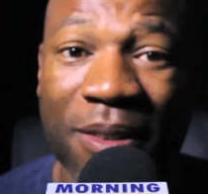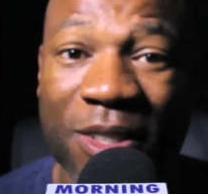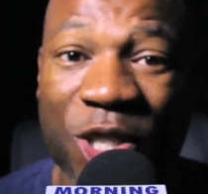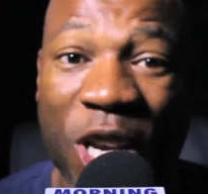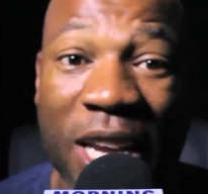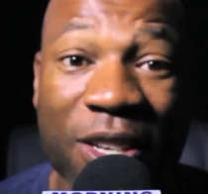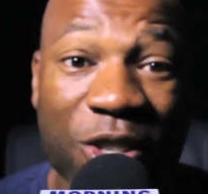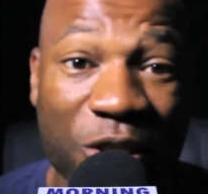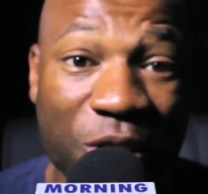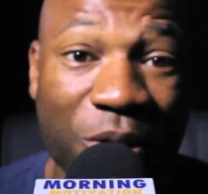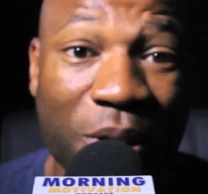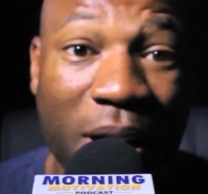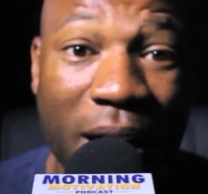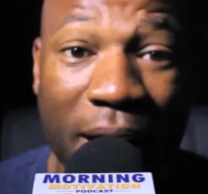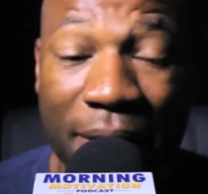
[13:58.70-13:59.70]
changing your
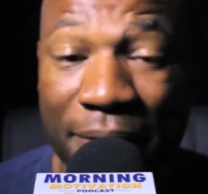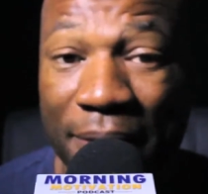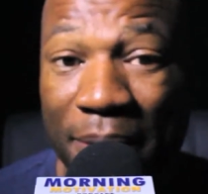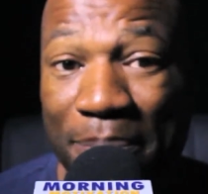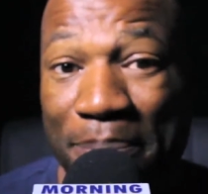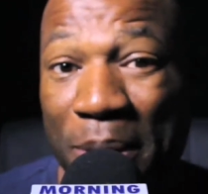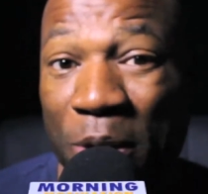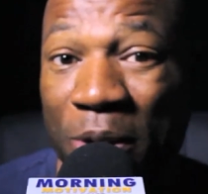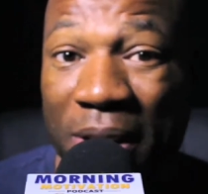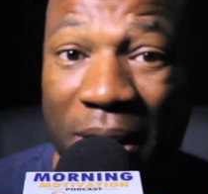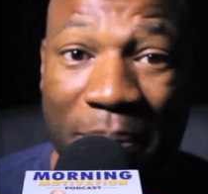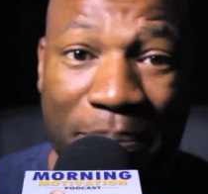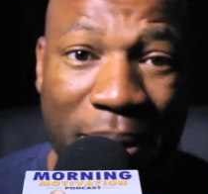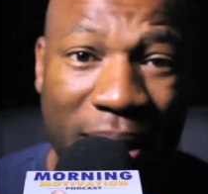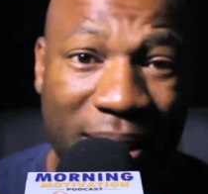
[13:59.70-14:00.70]
life and building
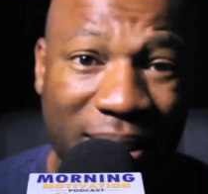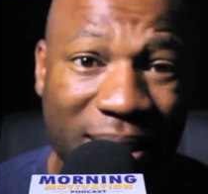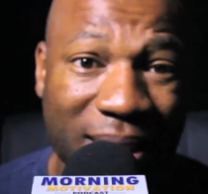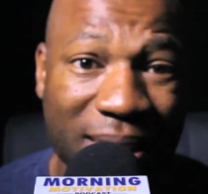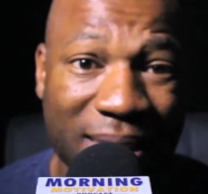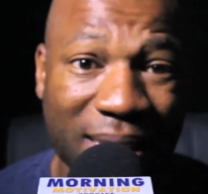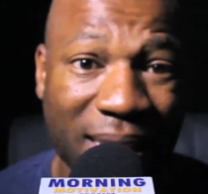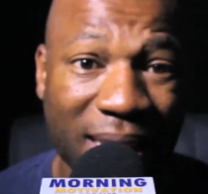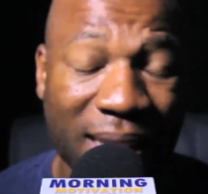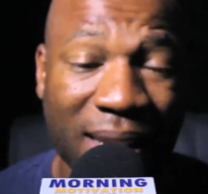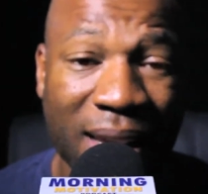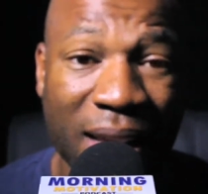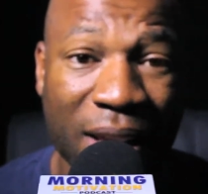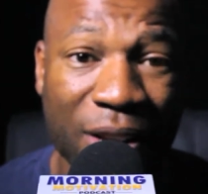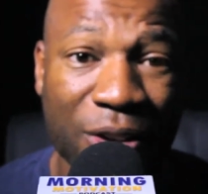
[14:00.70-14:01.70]
a business.
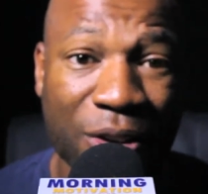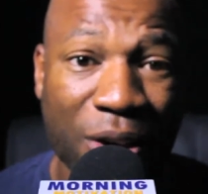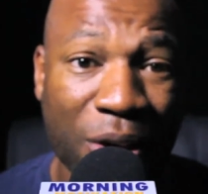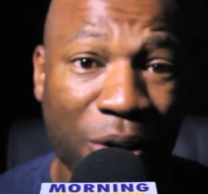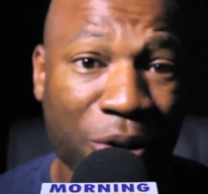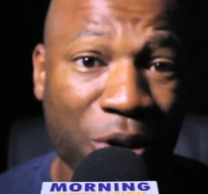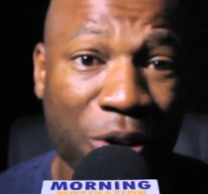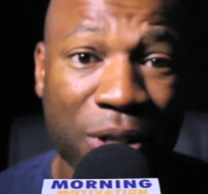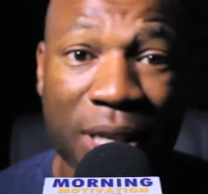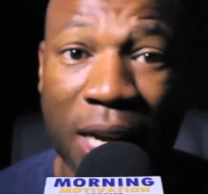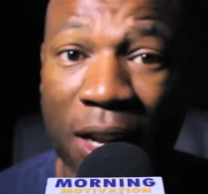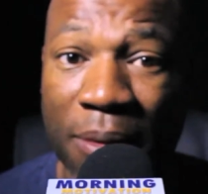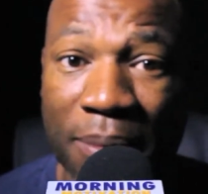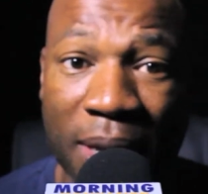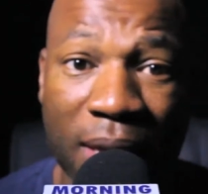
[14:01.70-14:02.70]
And, you're
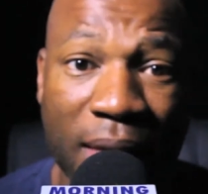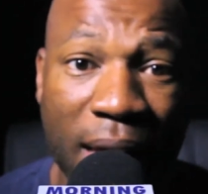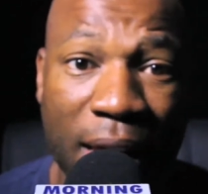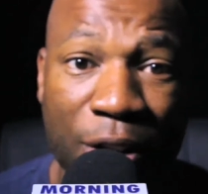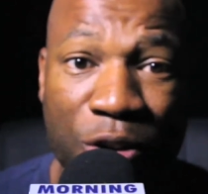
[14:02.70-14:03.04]
telling me that,